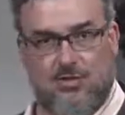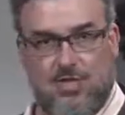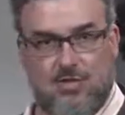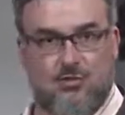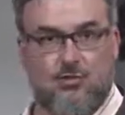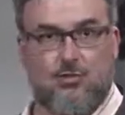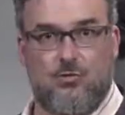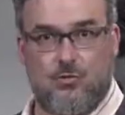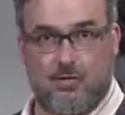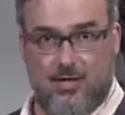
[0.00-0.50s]

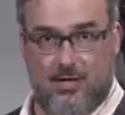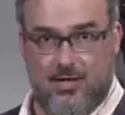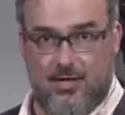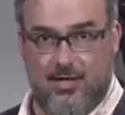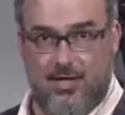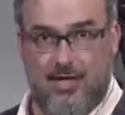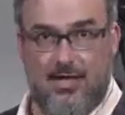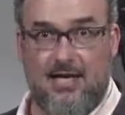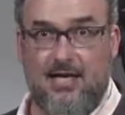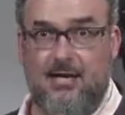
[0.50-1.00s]
That's usually
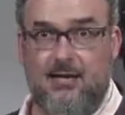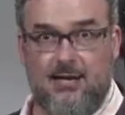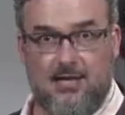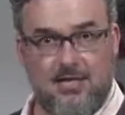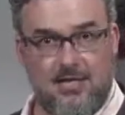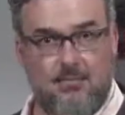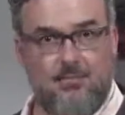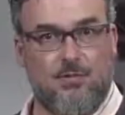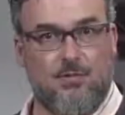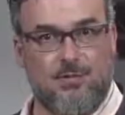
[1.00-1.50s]
the key. The
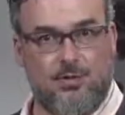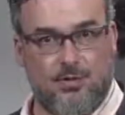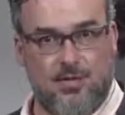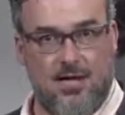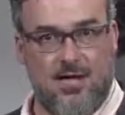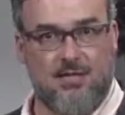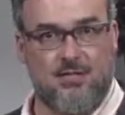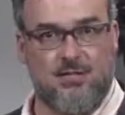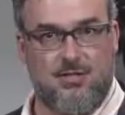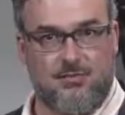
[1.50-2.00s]
temperature
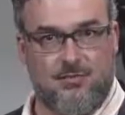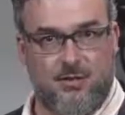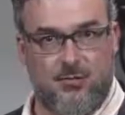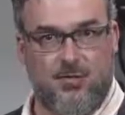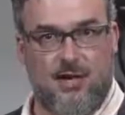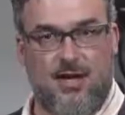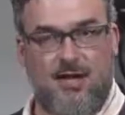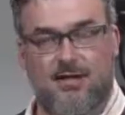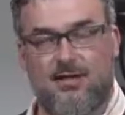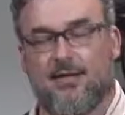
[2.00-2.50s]
has to be
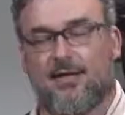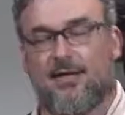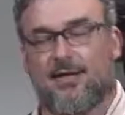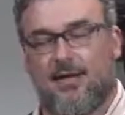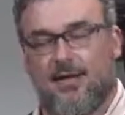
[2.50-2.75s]
right.